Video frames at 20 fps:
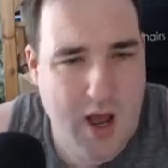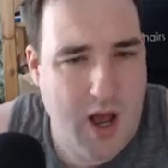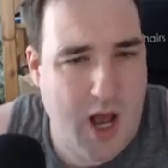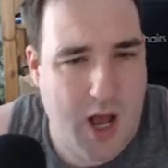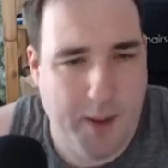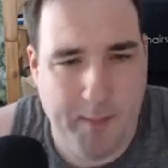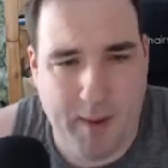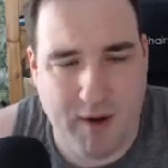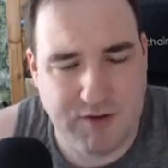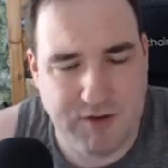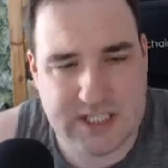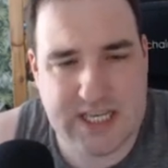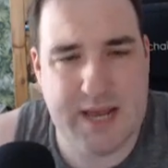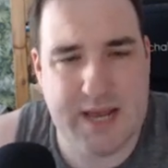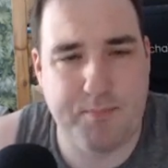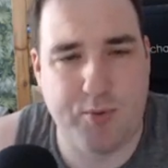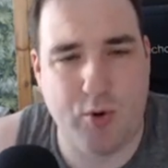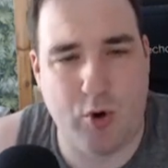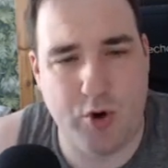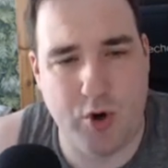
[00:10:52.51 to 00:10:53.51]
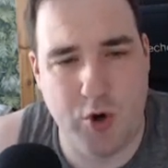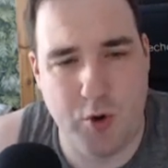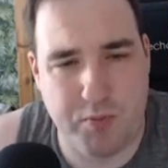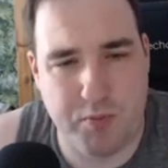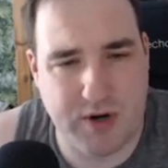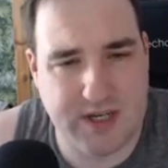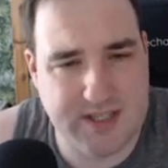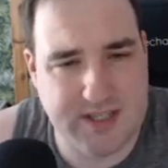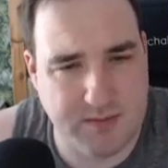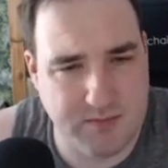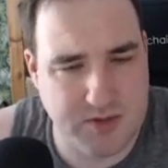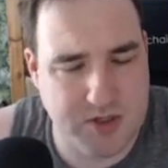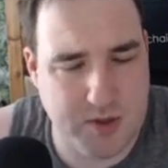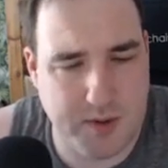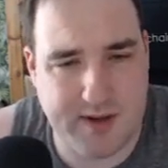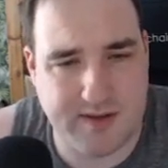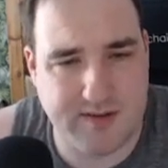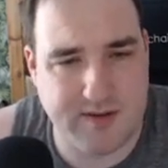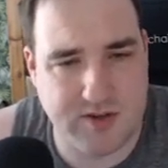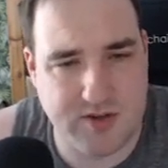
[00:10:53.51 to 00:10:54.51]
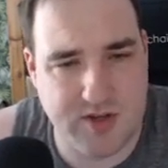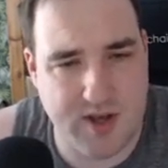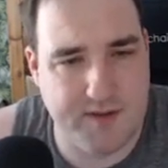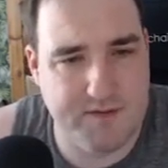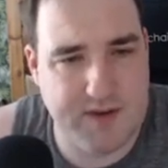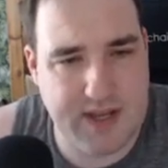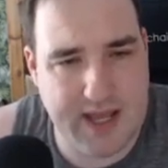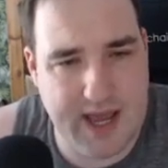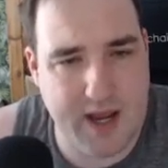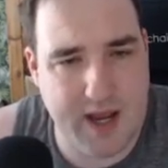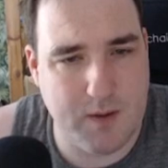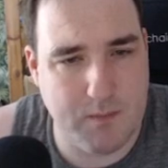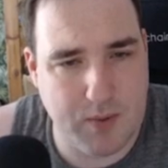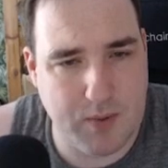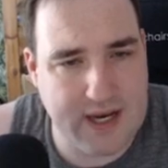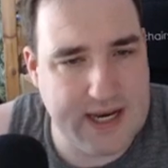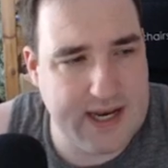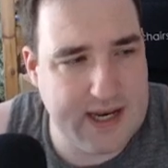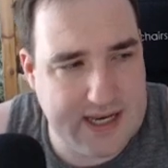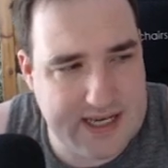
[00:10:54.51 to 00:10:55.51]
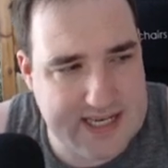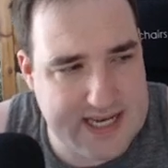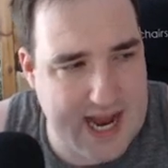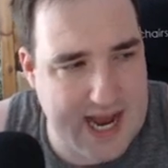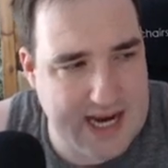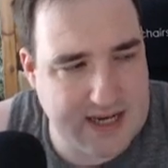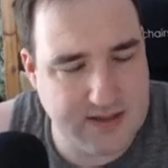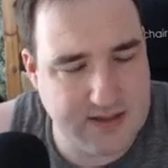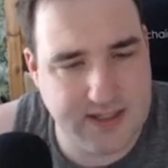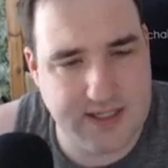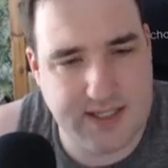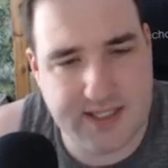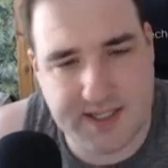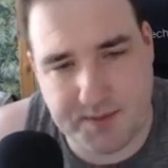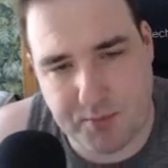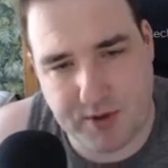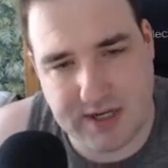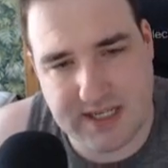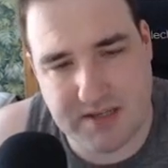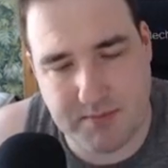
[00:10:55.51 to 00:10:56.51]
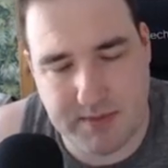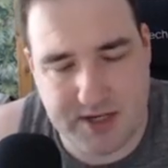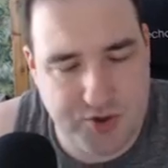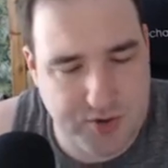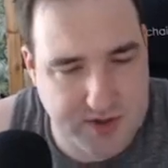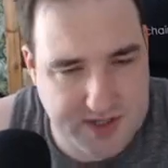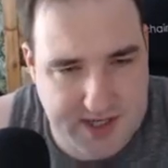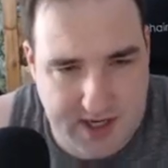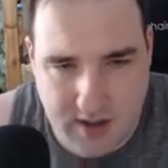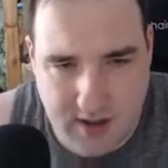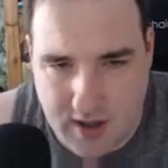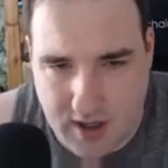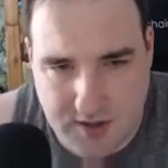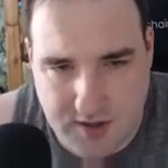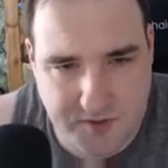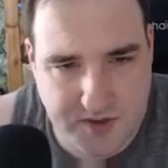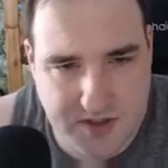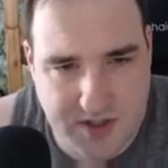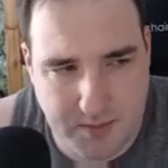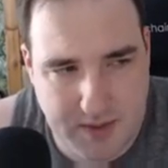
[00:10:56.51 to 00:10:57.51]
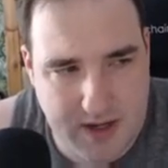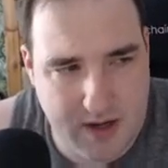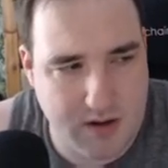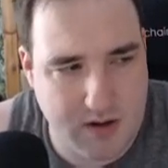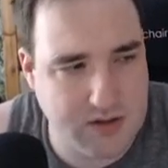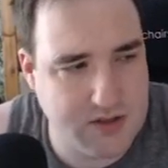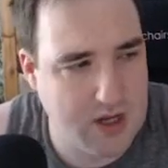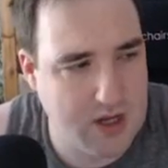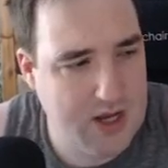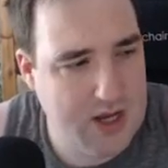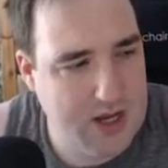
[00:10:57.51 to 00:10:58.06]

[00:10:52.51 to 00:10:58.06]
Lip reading: Obviously, it brought new Prism, so it doesn't deserve to get completely tanked, and it did bring some interesting cards for some heroes.